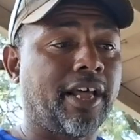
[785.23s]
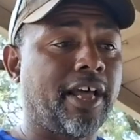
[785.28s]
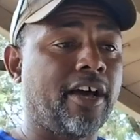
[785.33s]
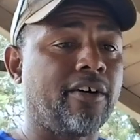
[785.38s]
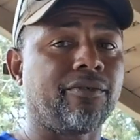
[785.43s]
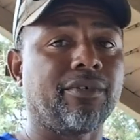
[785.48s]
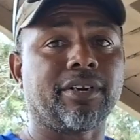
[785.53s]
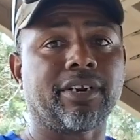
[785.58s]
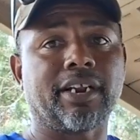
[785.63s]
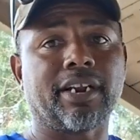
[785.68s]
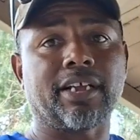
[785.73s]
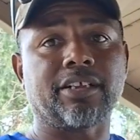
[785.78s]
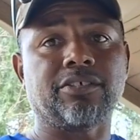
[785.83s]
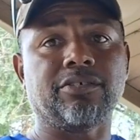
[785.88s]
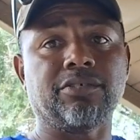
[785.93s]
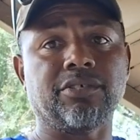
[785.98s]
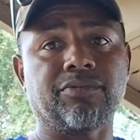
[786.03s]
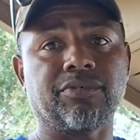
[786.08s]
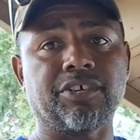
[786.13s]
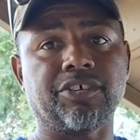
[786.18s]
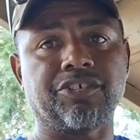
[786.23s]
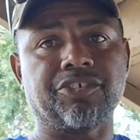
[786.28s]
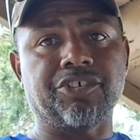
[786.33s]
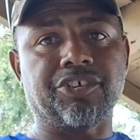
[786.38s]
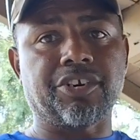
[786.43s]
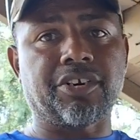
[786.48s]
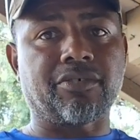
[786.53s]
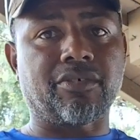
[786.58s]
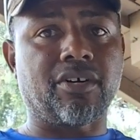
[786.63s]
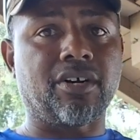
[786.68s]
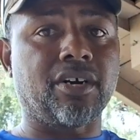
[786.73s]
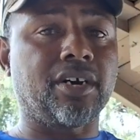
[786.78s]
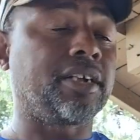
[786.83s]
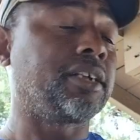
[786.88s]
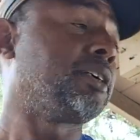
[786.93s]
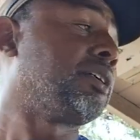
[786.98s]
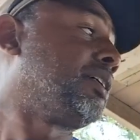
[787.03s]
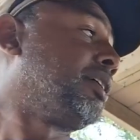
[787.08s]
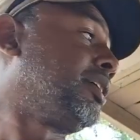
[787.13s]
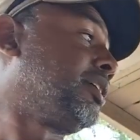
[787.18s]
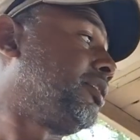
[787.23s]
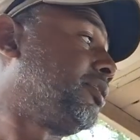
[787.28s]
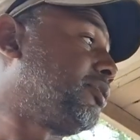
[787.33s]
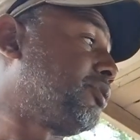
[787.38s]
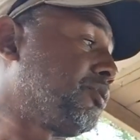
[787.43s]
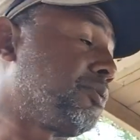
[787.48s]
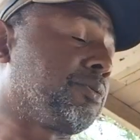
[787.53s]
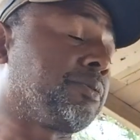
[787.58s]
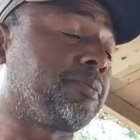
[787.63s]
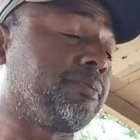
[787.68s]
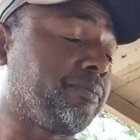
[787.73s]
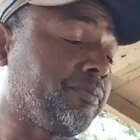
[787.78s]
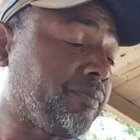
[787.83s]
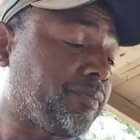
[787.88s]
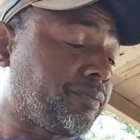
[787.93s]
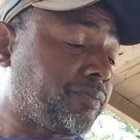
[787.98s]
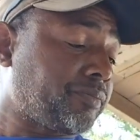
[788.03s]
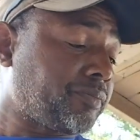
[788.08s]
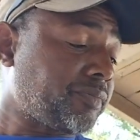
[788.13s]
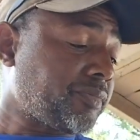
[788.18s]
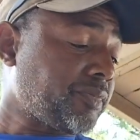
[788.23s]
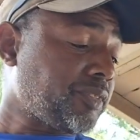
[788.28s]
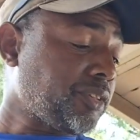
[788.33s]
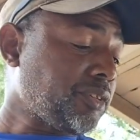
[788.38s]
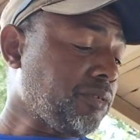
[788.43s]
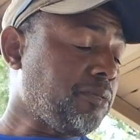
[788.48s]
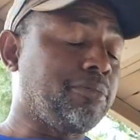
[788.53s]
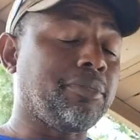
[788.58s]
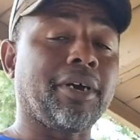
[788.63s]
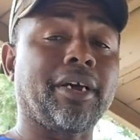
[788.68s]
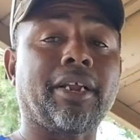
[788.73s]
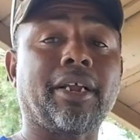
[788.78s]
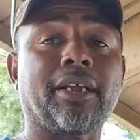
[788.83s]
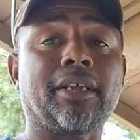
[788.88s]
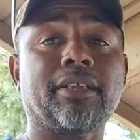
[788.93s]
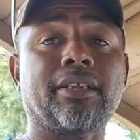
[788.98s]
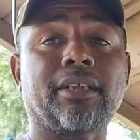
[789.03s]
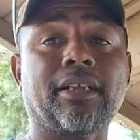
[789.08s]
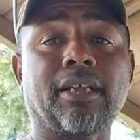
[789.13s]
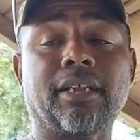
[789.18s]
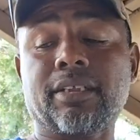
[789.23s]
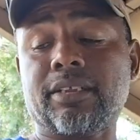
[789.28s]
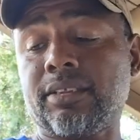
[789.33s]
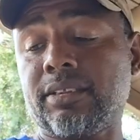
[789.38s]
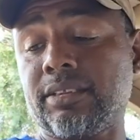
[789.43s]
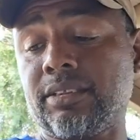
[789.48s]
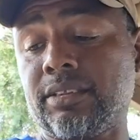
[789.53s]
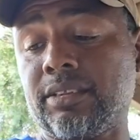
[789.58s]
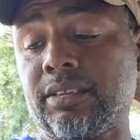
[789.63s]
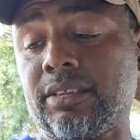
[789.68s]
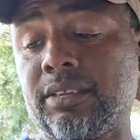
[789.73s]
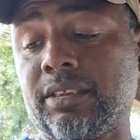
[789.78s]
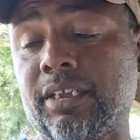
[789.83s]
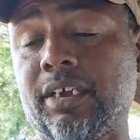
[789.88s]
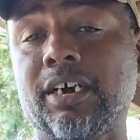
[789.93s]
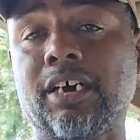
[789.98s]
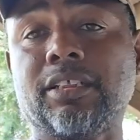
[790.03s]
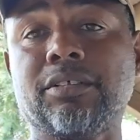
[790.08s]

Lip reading: have one that I use for a jig rod too. But the